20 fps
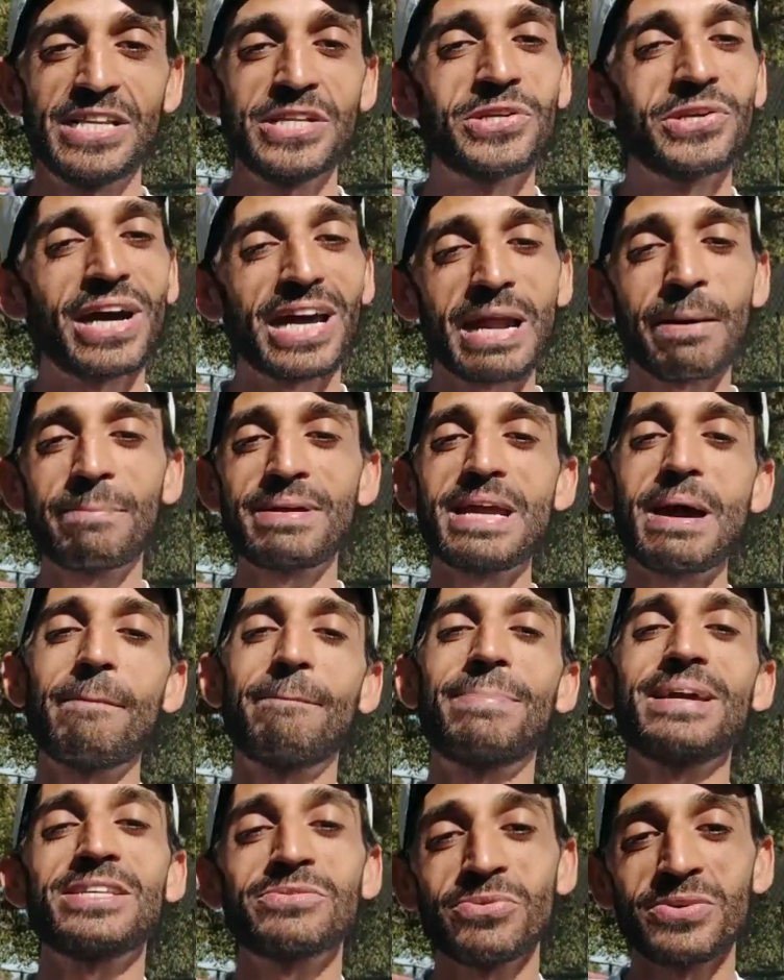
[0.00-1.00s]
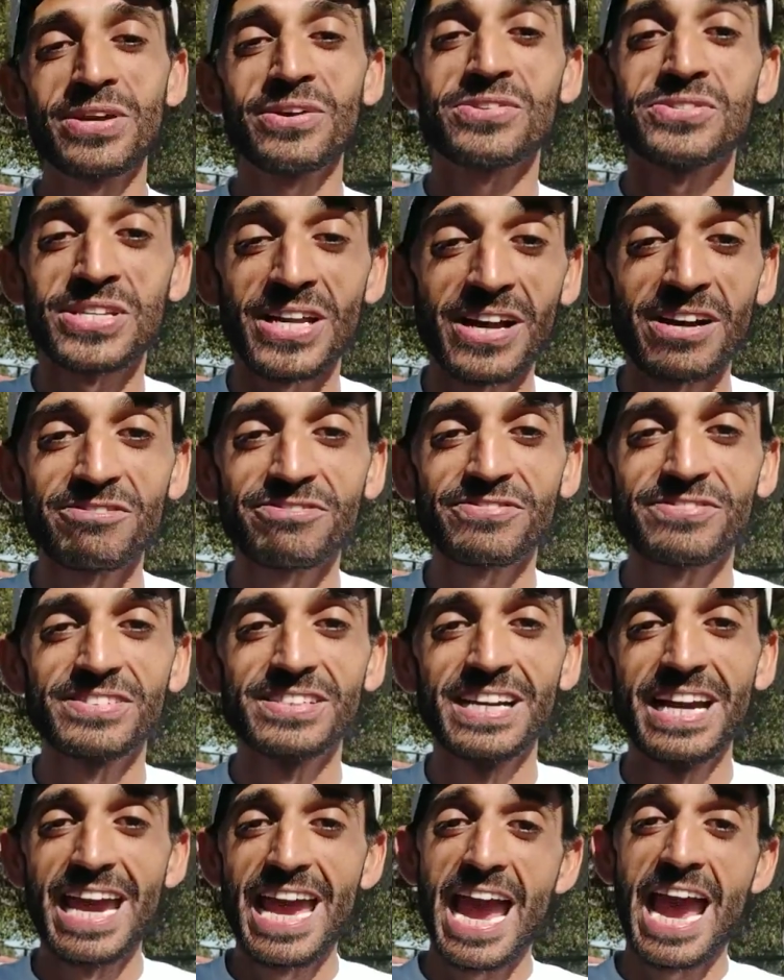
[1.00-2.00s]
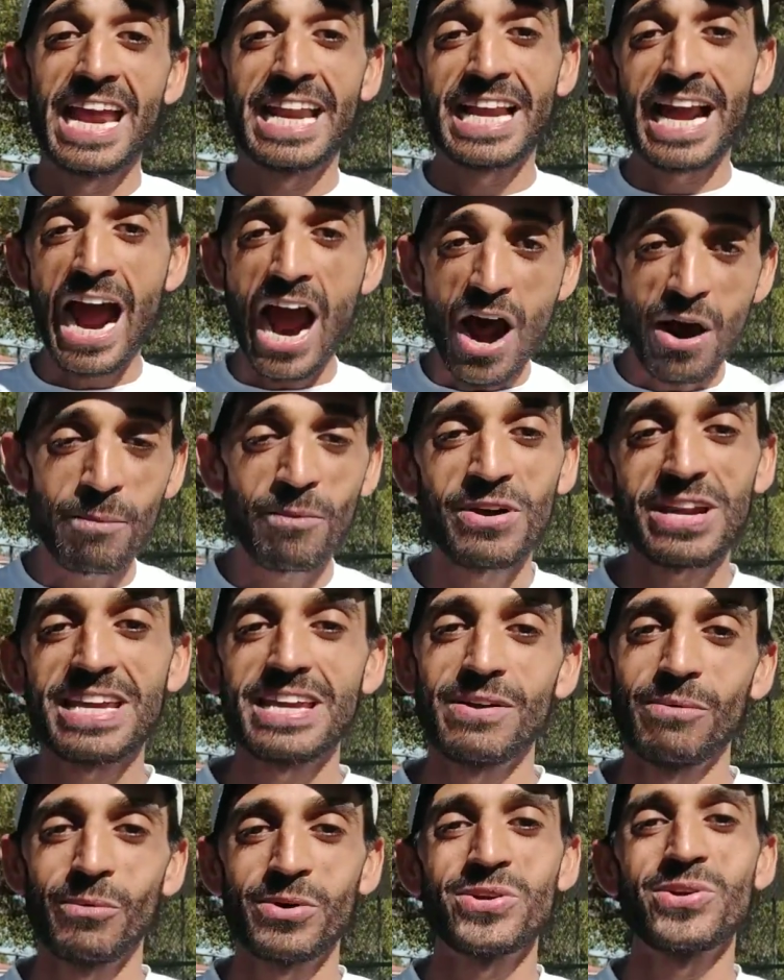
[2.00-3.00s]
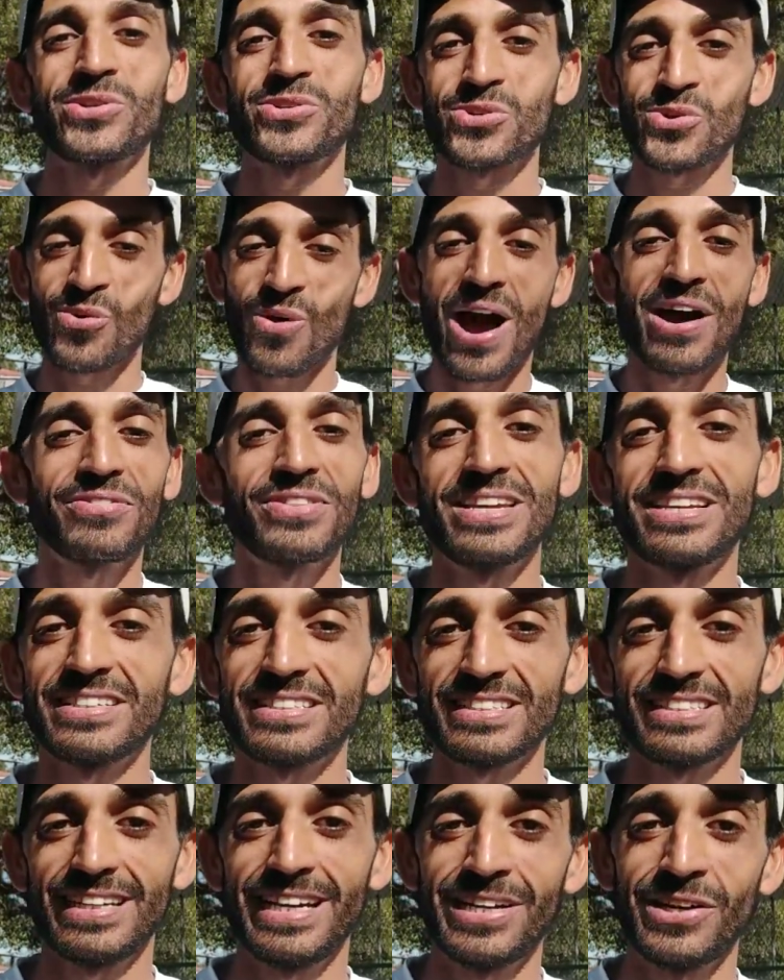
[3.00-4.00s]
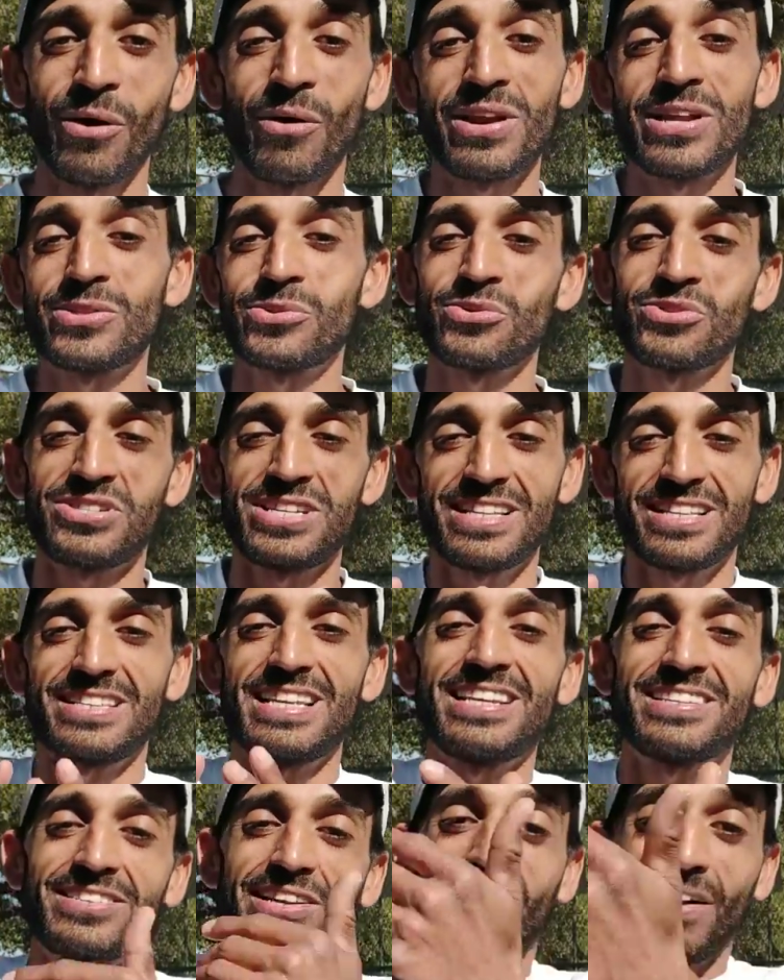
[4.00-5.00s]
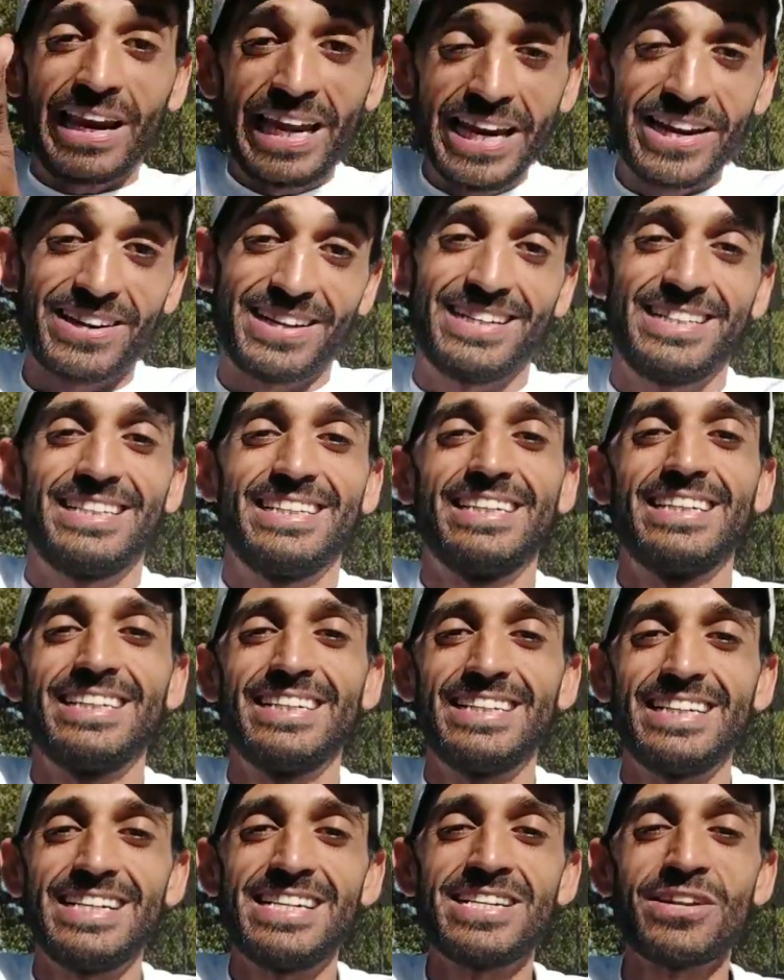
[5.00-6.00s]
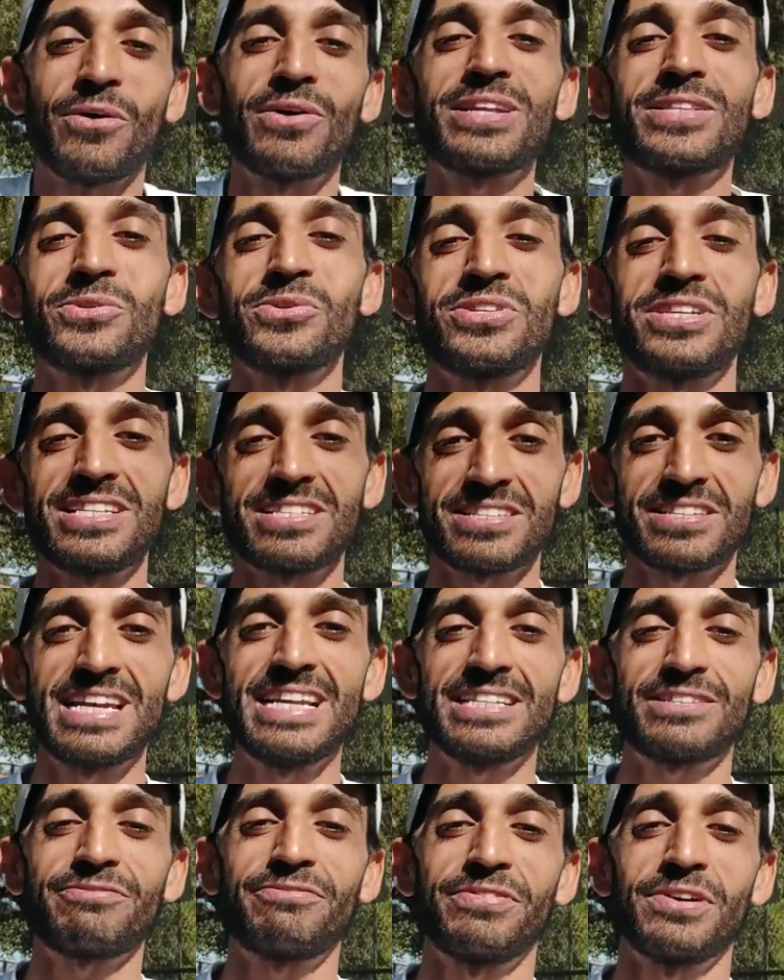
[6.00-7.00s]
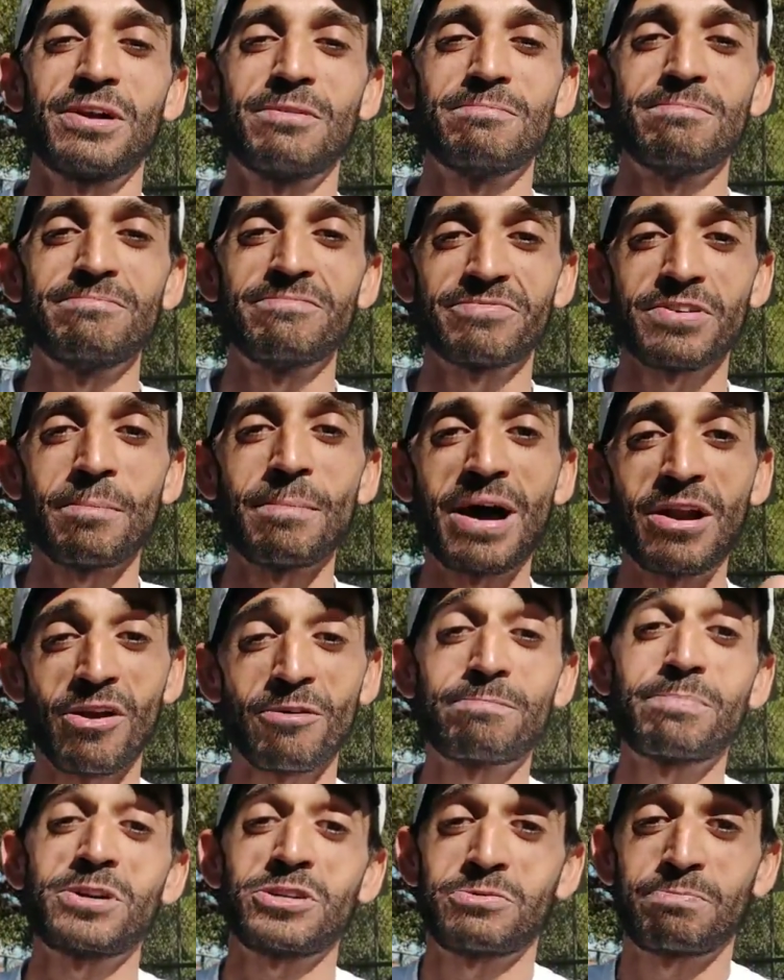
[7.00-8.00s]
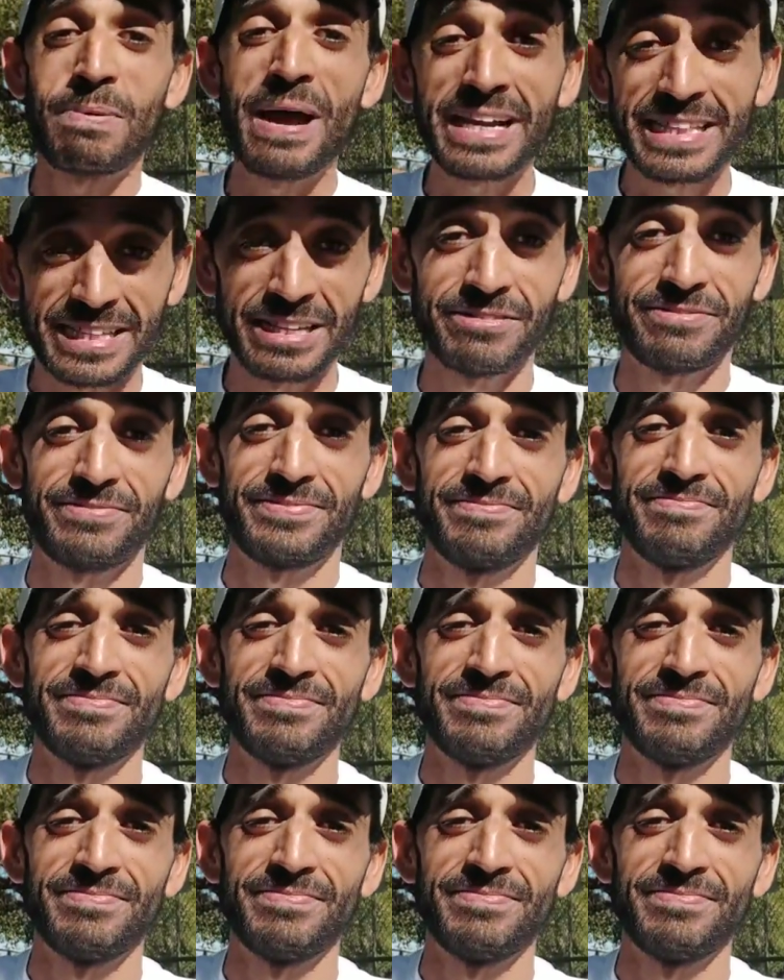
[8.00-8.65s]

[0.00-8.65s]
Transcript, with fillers: You gotta be at peace with yourself and in harmony with your surroundings in order to see things clear. In order to see things from, from a lot perspective,